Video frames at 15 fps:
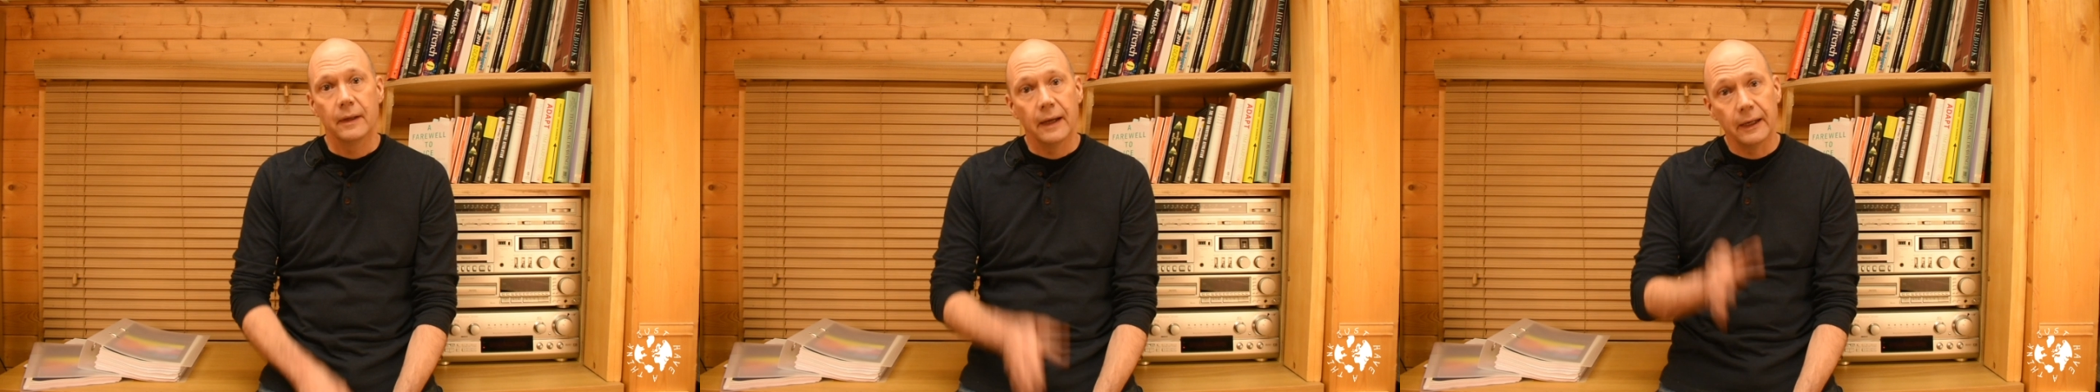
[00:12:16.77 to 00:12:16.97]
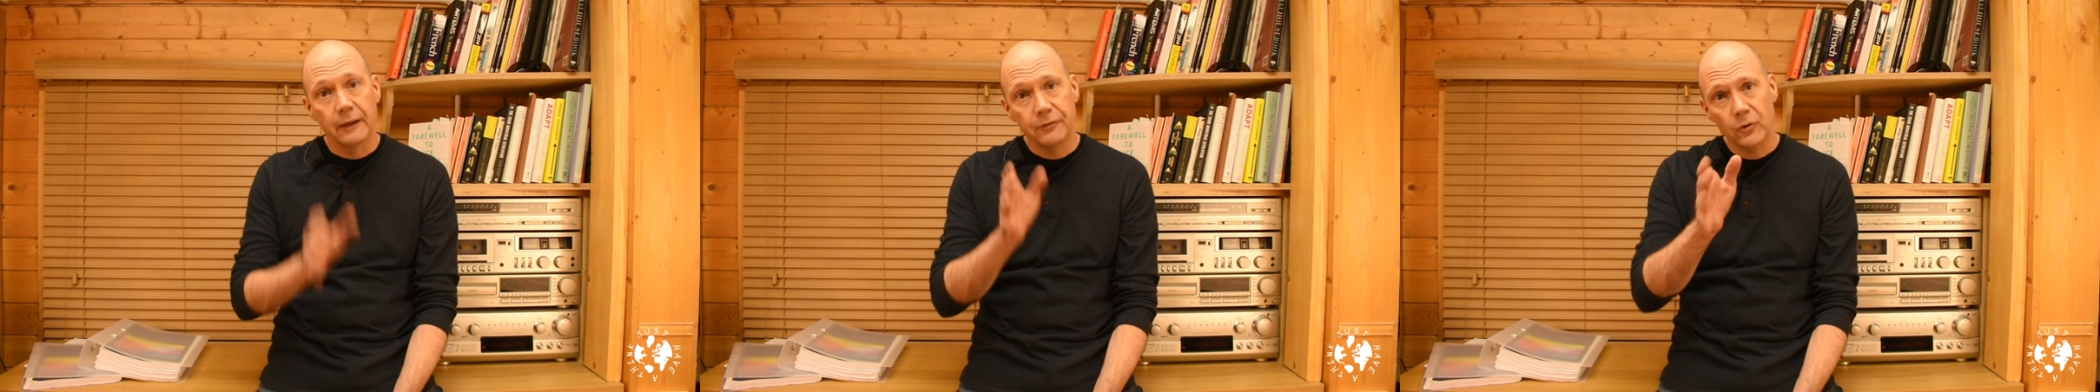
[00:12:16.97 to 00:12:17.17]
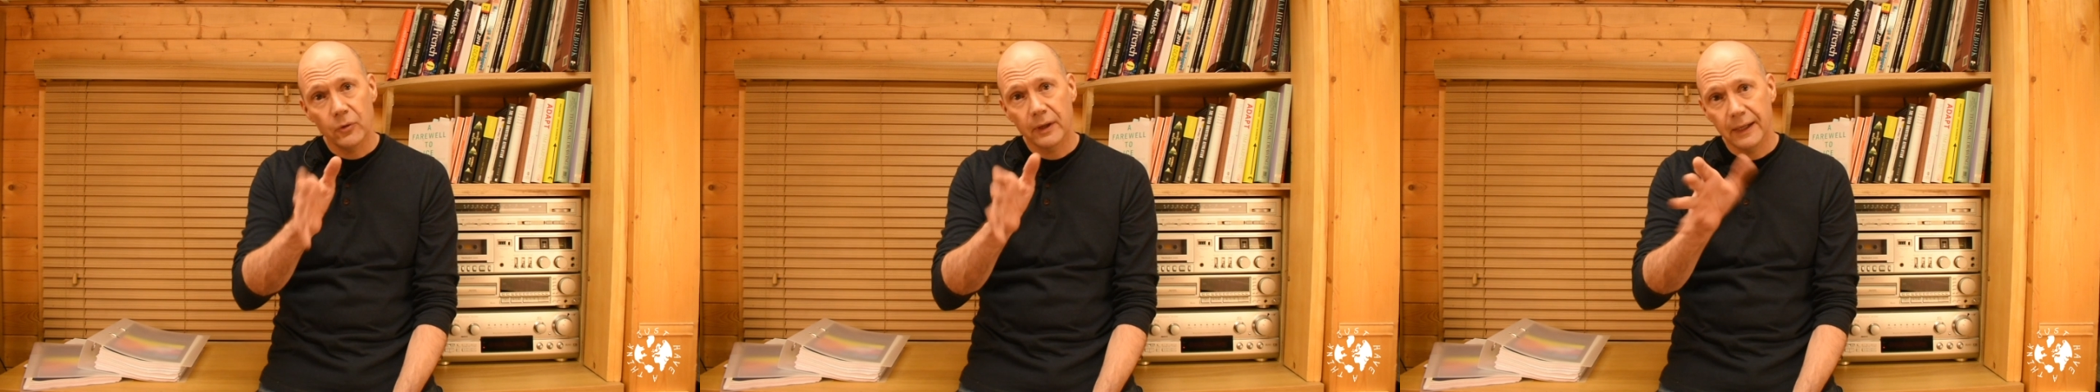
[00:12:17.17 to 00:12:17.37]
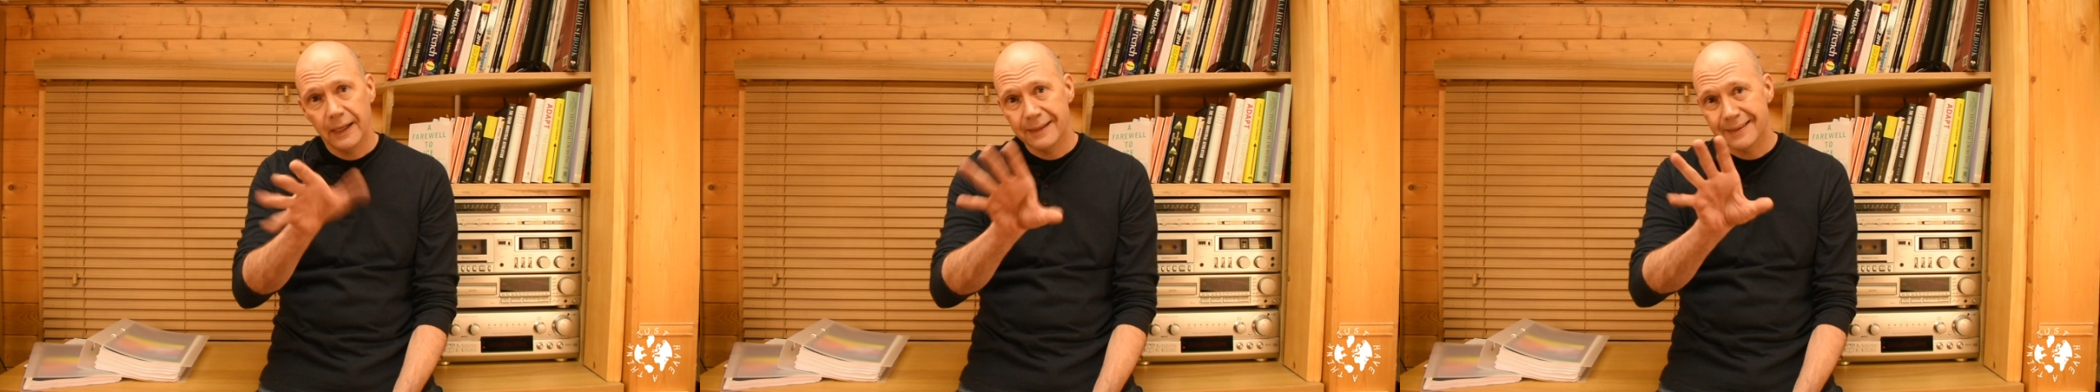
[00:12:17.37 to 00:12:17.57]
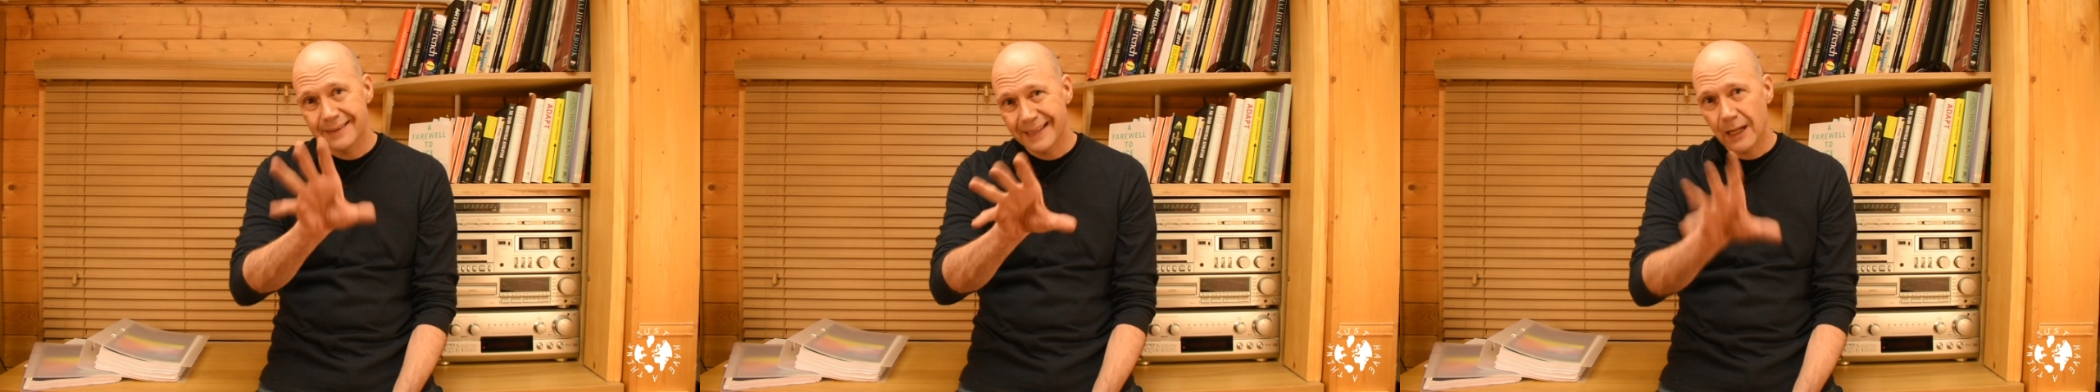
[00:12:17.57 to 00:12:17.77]
And if you're
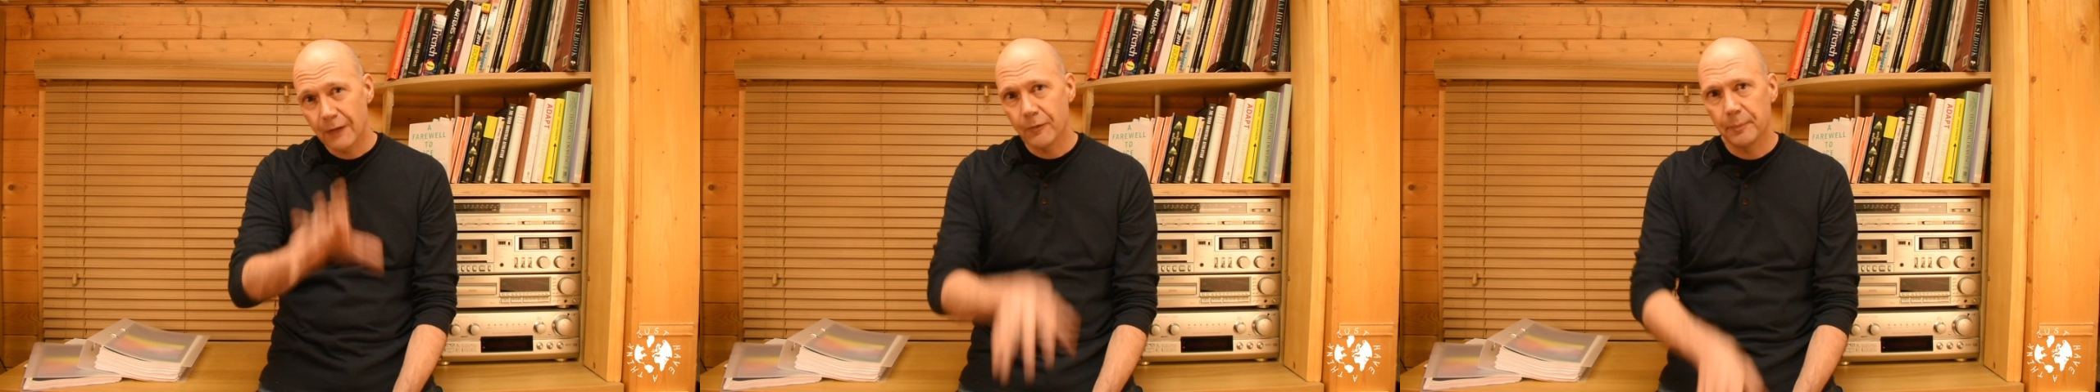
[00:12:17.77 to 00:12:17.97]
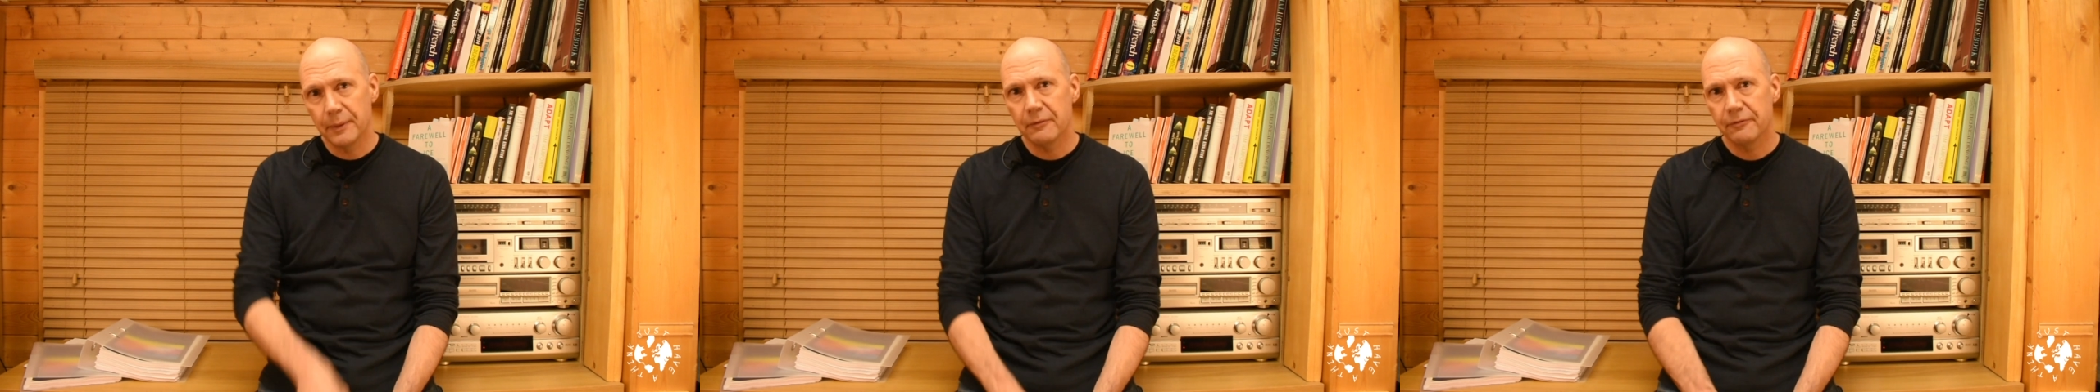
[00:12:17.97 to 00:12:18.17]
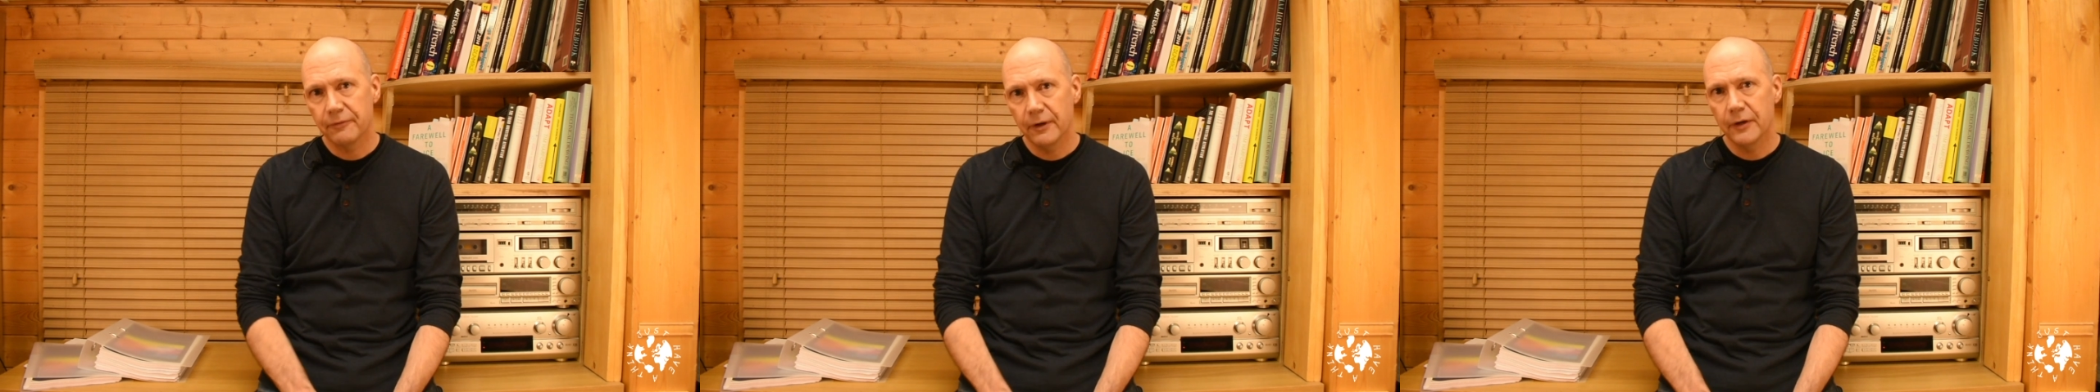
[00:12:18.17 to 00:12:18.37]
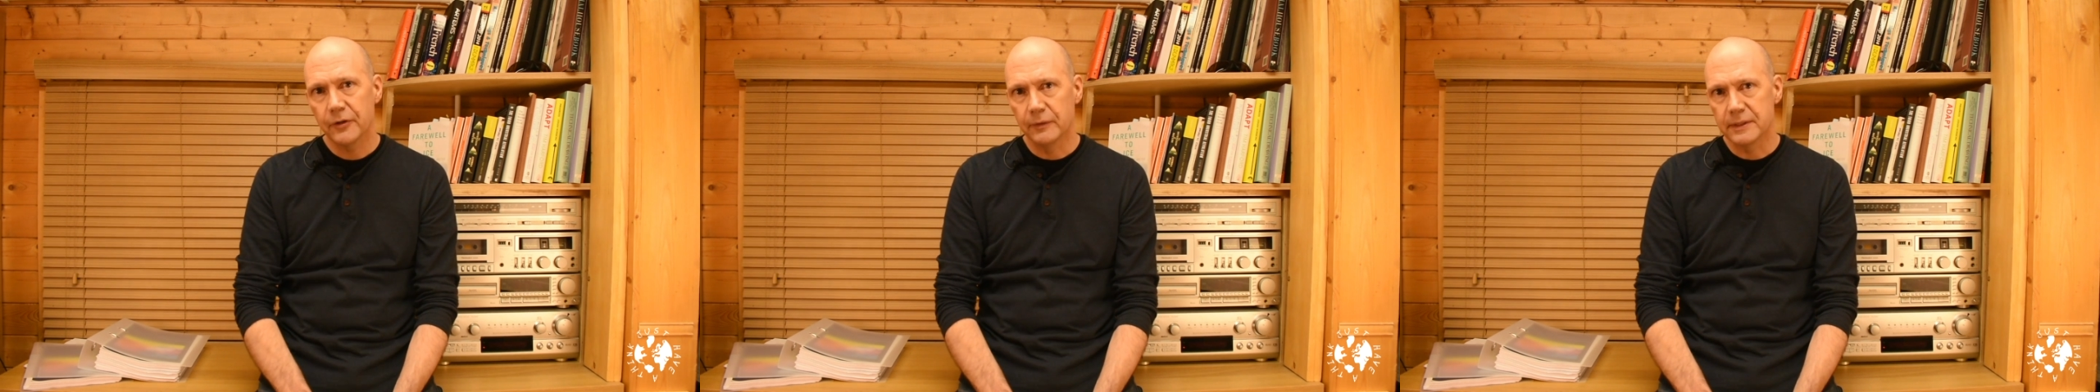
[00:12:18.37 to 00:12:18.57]
keen to delve a bit further